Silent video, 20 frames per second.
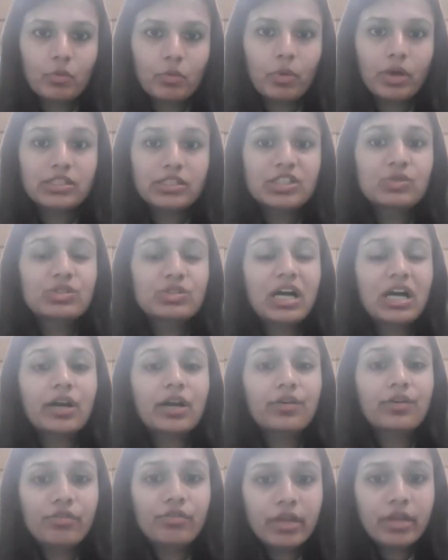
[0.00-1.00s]
Once you
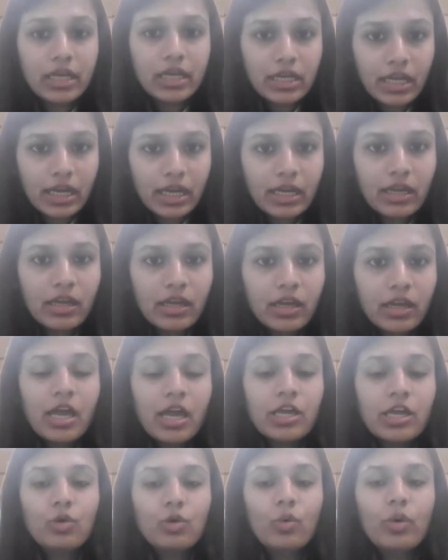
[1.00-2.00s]
start reading,
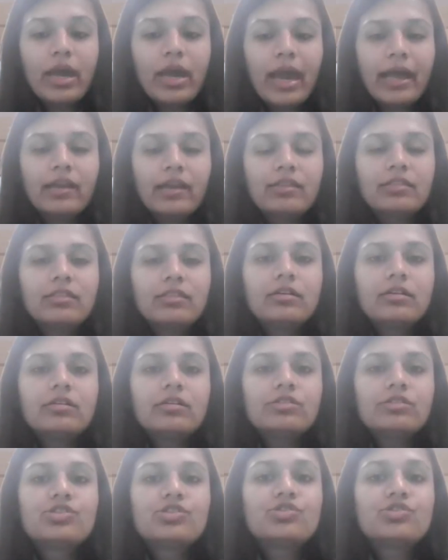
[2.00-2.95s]
you get the